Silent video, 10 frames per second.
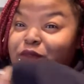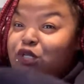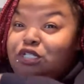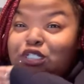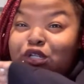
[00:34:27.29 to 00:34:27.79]

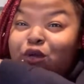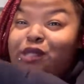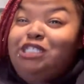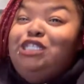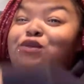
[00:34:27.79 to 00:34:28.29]
There's no
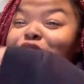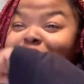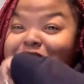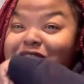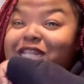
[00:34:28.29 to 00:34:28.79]

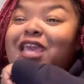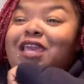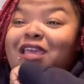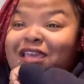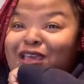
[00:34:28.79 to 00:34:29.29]
excuses
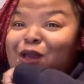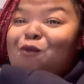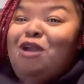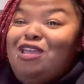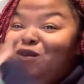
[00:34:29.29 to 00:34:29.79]
today
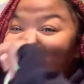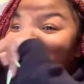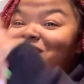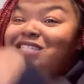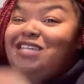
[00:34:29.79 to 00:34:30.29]
why your
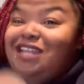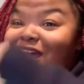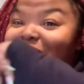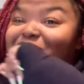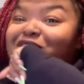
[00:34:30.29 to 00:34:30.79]
kids
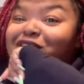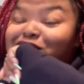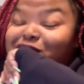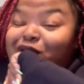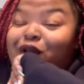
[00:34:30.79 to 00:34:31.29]
cannot
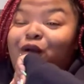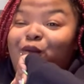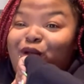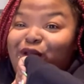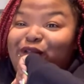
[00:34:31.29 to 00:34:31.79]
finish their
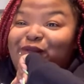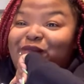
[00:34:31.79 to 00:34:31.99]
homework.